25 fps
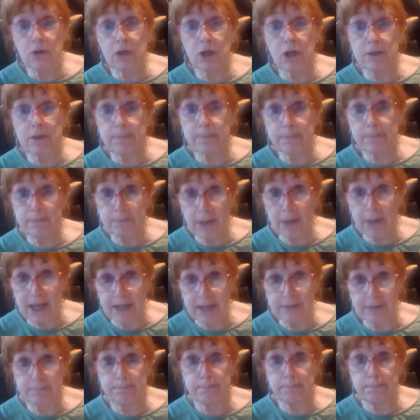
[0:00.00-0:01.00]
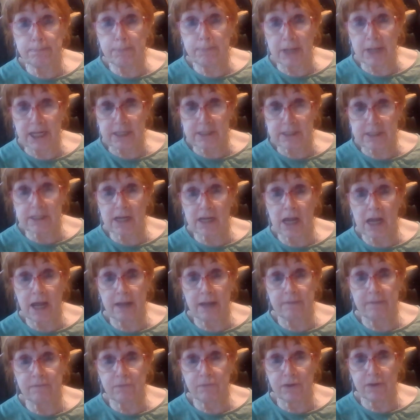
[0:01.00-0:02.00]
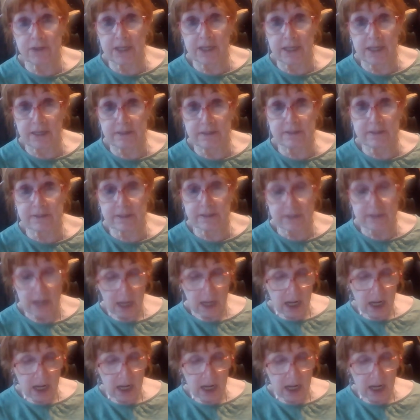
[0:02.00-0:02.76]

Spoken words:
going to pay big time for this.